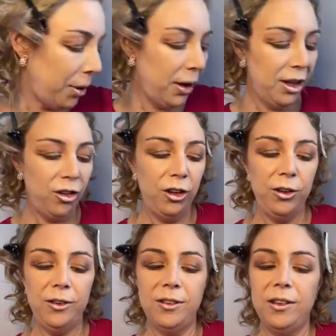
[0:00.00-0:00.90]
I'm going to
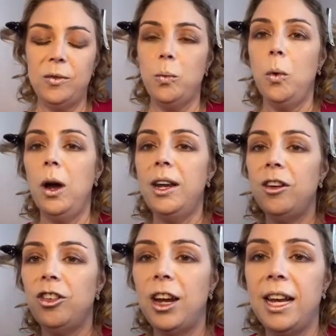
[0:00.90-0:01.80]
use this
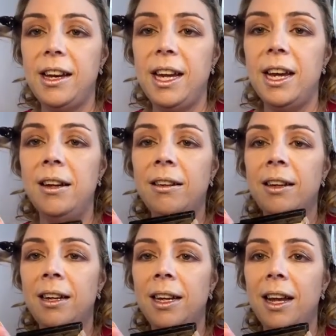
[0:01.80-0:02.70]
white shade here,
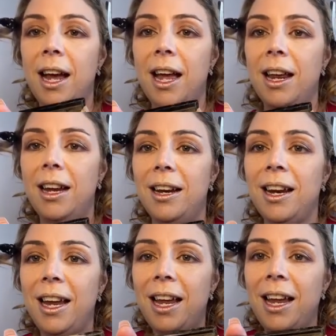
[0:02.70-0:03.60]
and
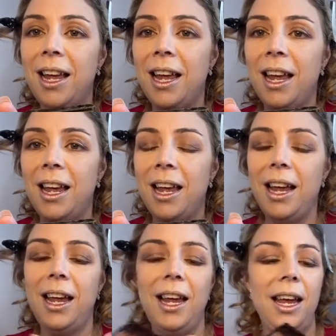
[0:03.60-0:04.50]

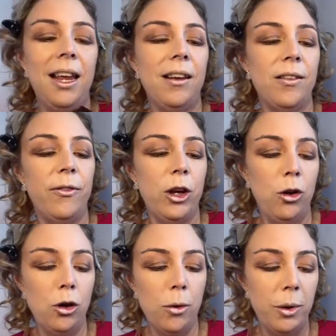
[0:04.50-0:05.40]
it is a
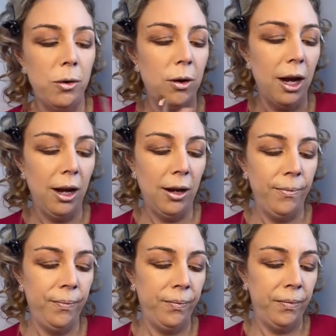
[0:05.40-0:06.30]
phenomenal colour.
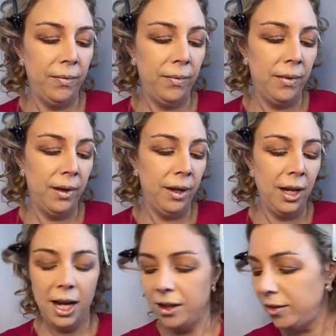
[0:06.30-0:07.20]

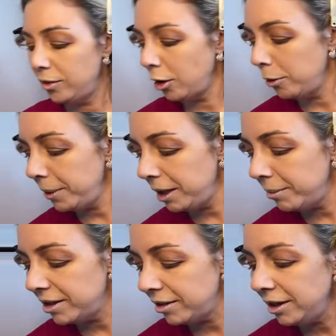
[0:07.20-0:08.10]
It's so
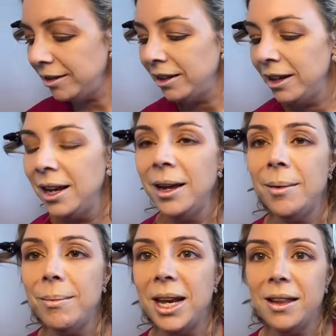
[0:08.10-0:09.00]
pigmented,
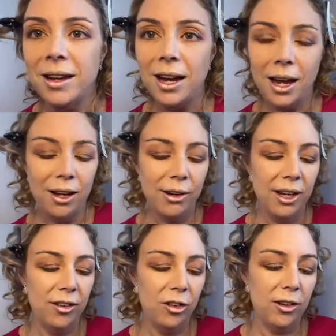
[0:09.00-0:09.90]
meaning the colour
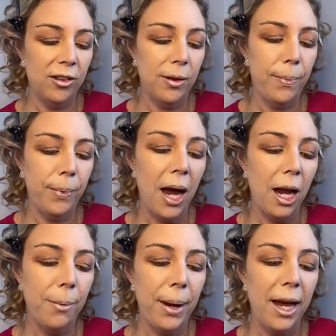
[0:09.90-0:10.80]
is just the
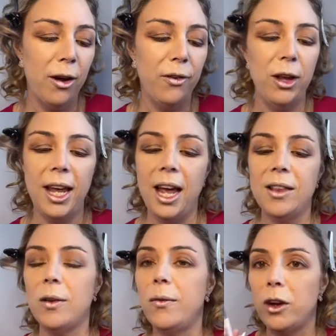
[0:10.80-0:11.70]
colour payoff you
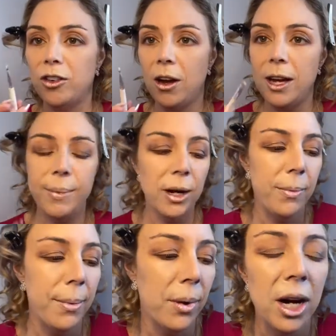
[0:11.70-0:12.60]
get. So I've got a tiny bit on
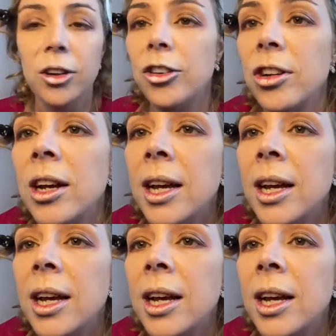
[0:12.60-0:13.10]
my brush,